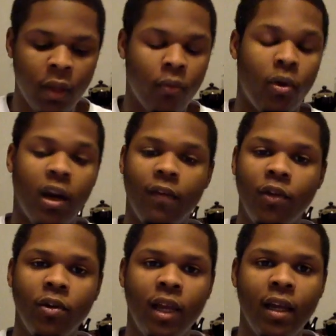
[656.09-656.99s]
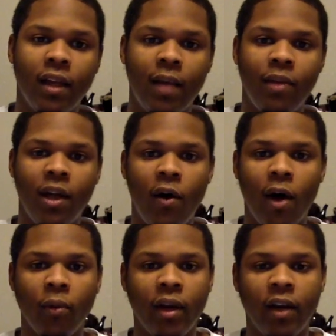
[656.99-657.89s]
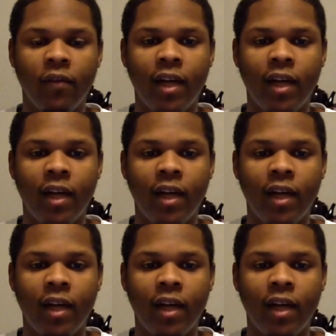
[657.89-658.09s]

Whatever you think, let me know. I read every